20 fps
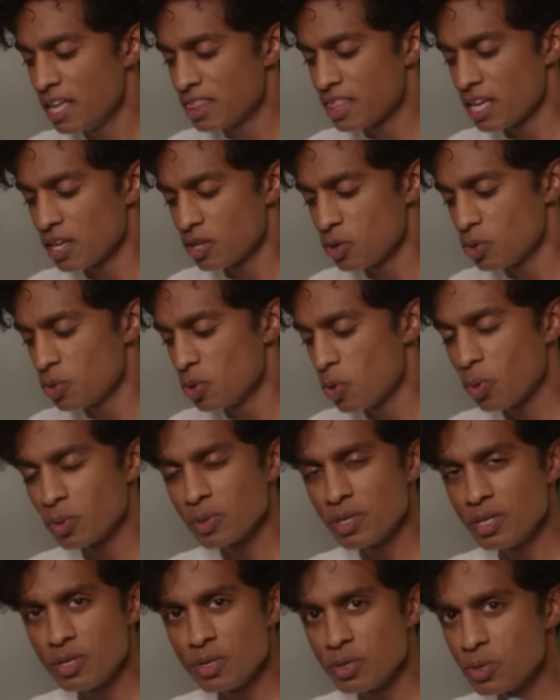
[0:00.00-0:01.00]
that you
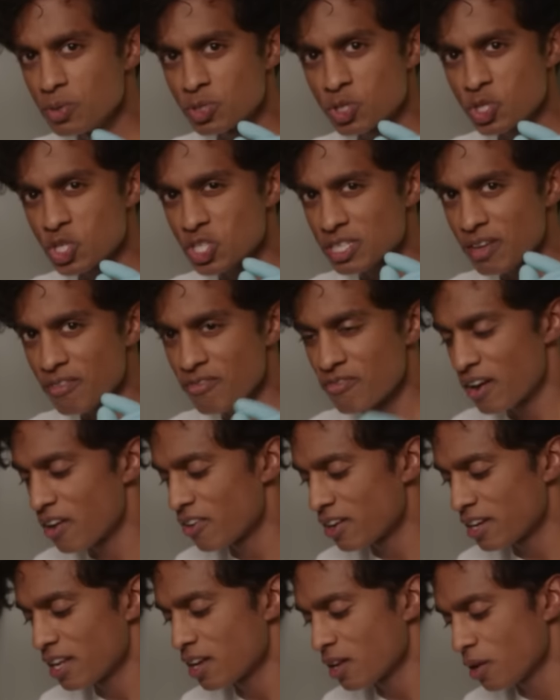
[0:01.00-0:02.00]
only use just a
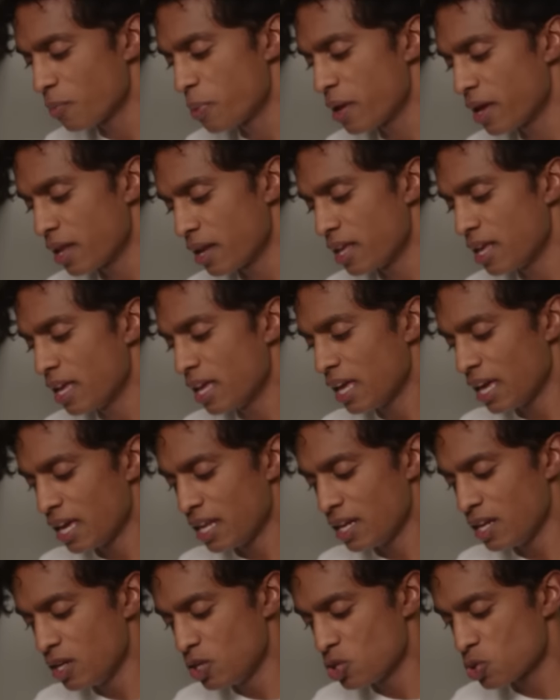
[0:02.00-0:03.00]
very little bit
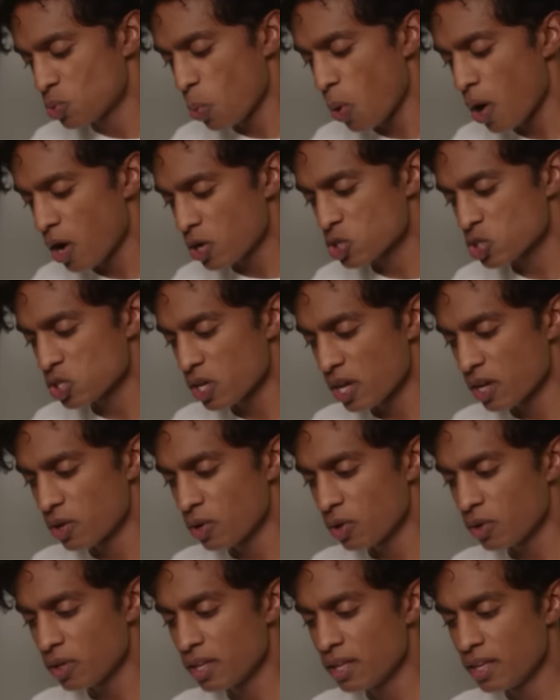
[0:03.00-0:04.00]
in each wash
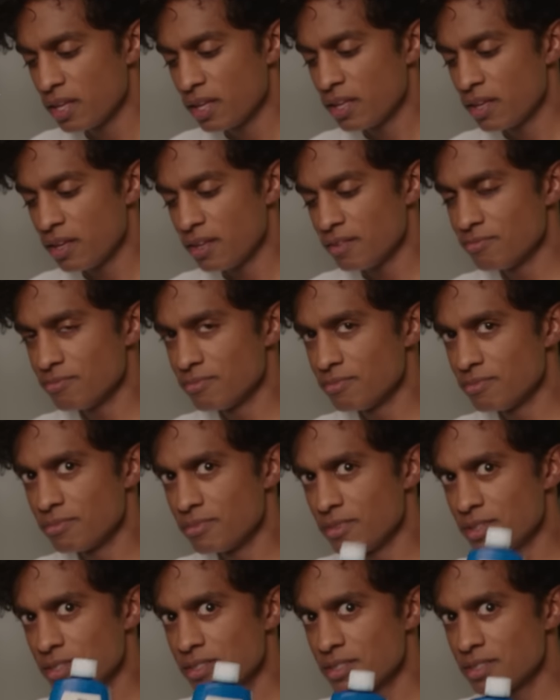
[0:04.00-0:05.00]
cycle.
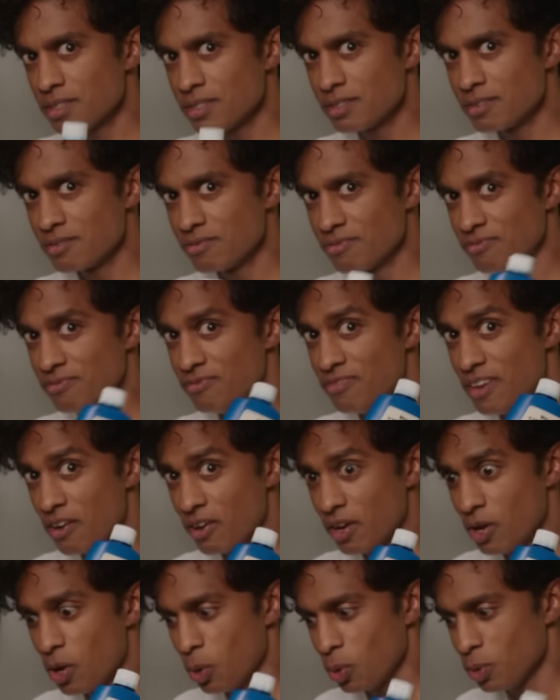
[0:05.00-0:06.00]
This is
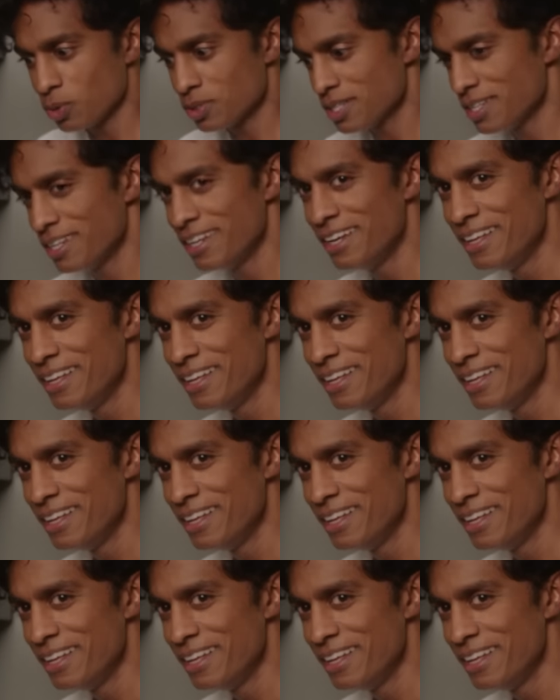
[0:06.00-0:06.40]
very old.